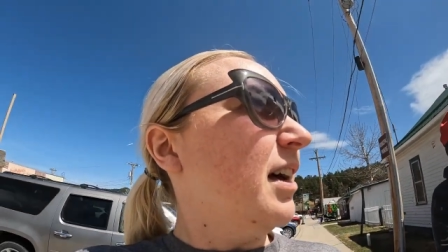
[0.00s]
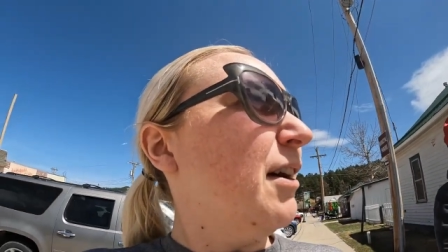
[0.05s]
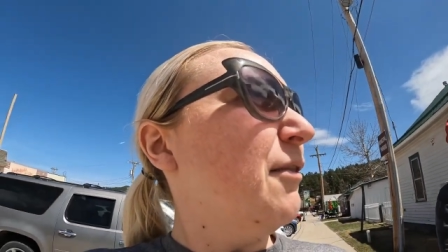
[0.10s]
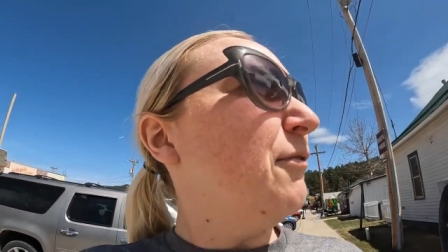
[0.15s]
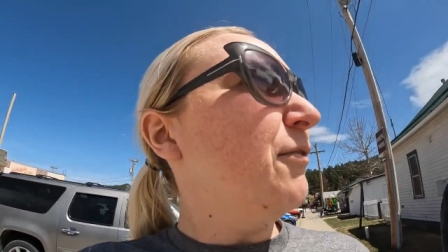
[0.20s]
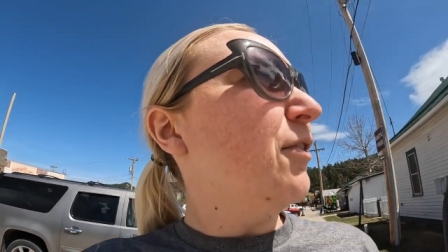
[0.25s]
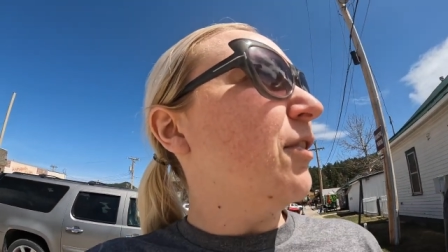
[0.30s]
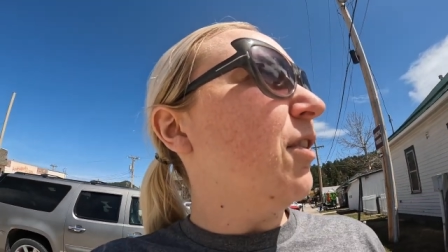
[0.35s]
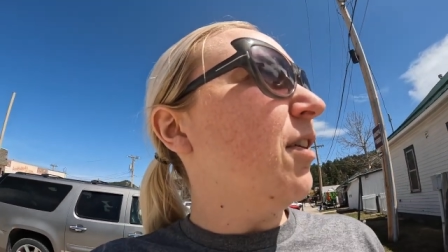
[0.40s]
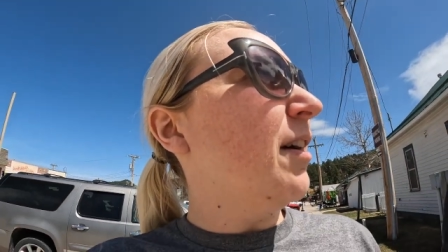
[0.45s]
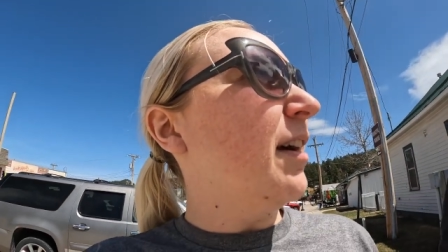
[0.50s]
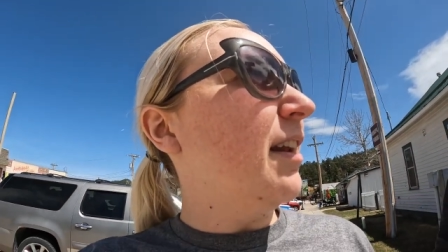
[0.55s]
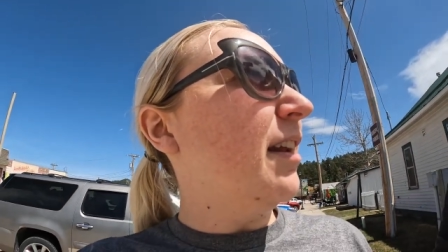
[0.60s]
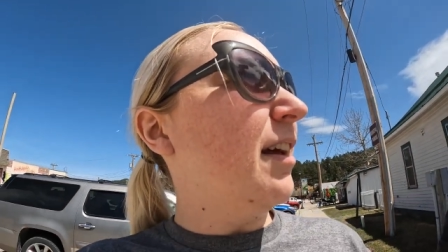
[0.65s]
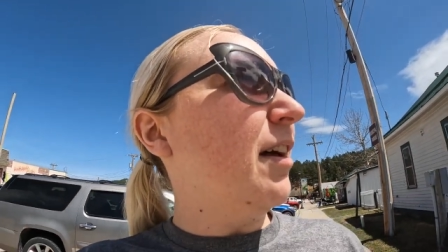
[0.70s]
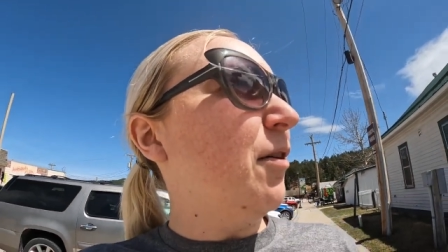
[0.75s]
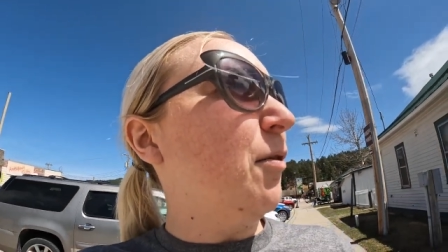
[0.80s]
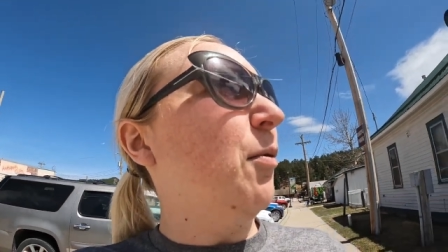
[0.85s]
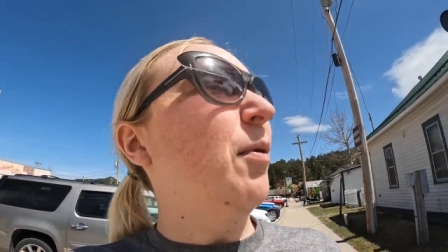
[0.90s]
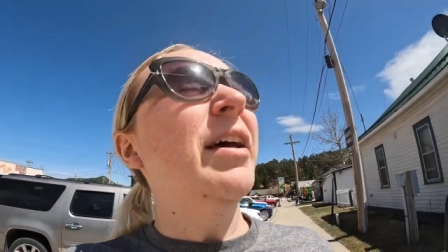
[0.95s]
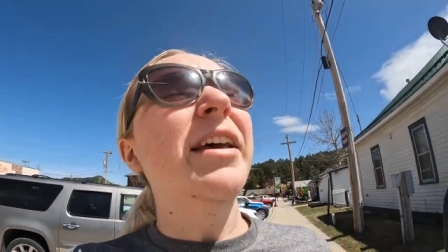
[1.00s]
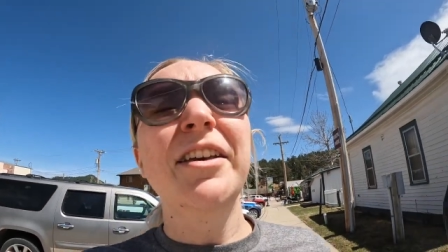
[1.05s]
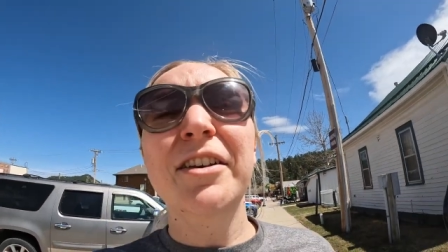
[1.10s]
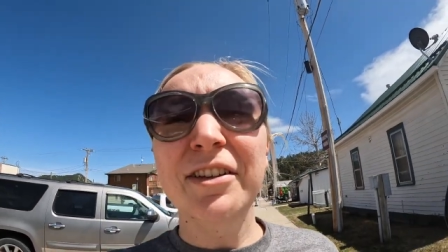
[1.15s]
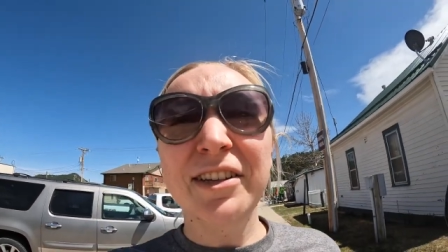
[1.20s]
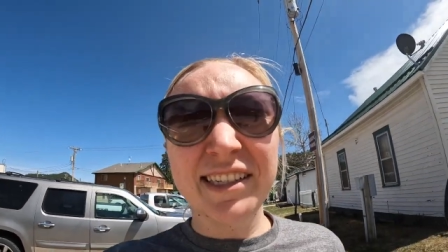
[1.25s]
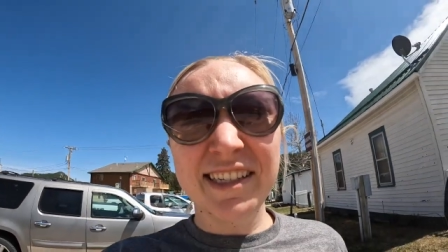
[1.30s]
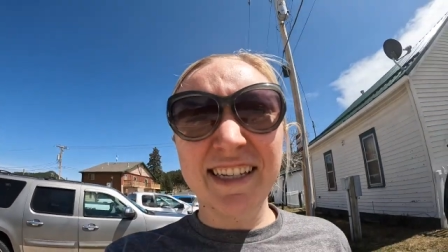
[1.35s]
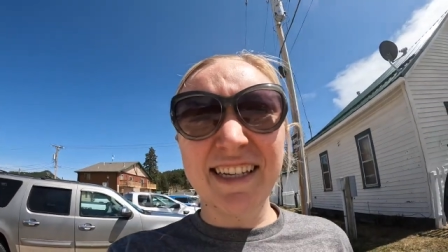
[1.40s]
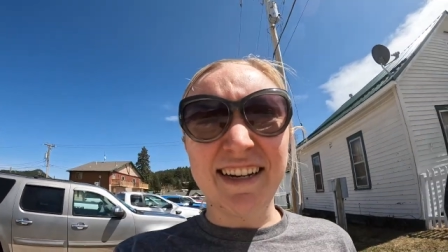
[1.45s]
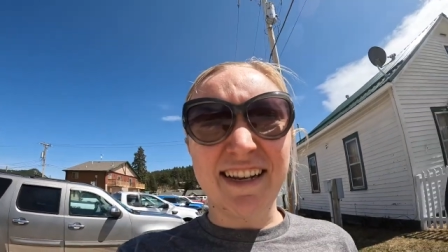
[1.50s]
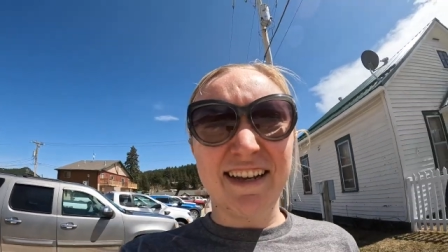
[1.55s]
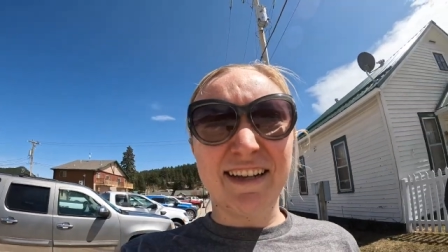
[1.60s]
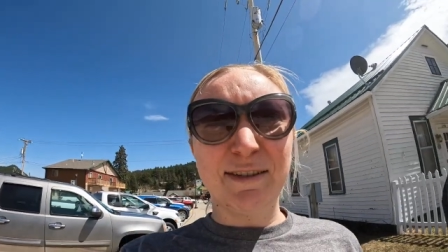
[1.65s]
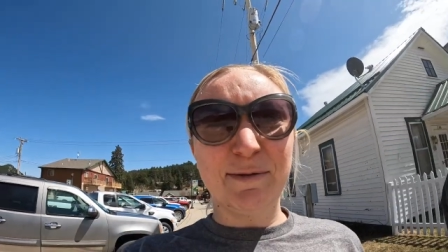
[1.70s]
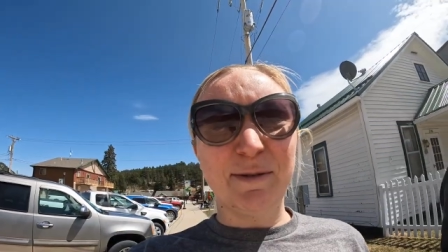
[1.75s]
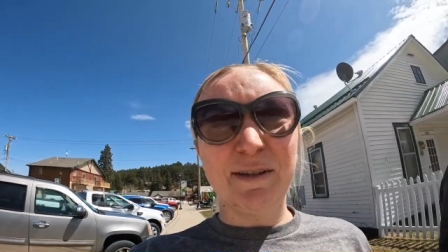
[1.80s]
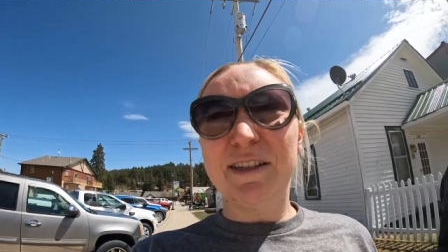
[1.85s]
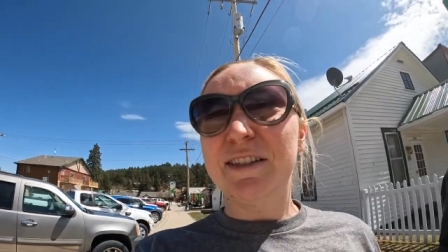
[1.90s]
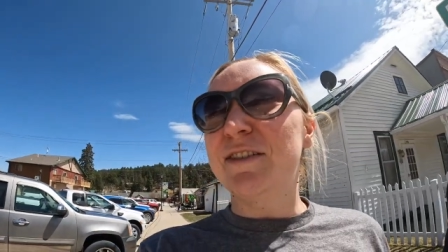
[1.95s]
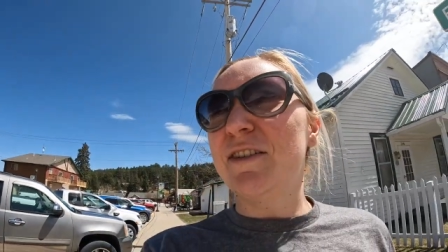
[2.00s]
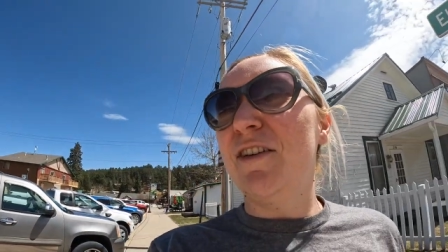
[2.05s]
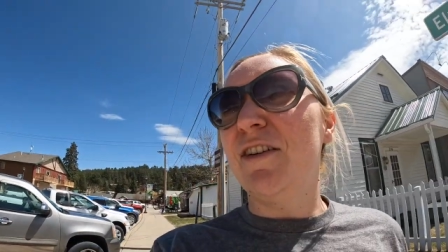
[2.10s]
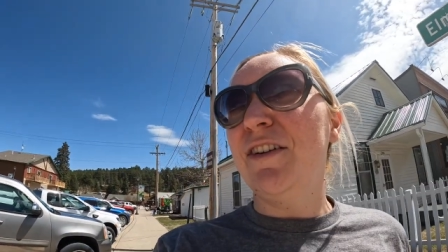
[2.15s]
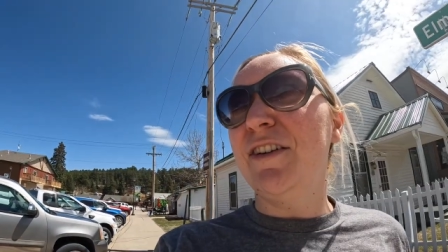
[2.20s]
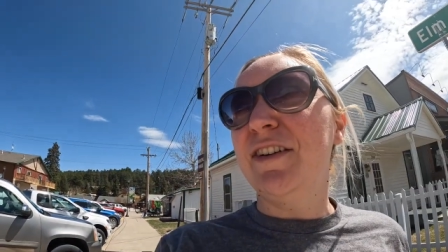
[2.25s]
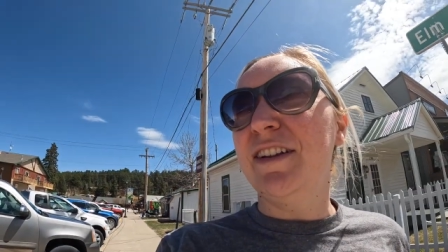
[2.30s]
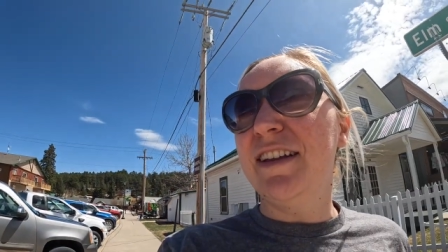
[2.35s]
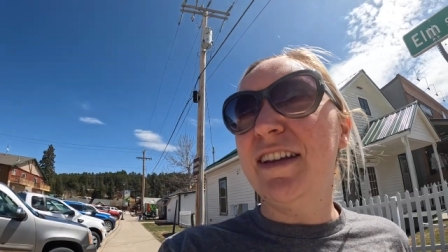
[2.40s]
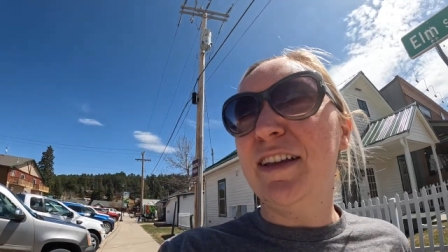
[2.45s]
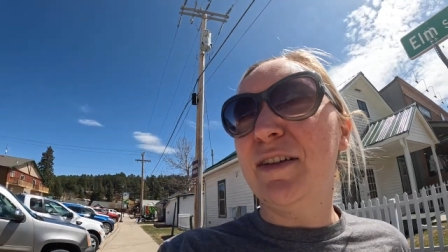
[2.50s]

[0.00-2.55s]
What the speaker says: I forgot. Oh, Hill City is what it's called.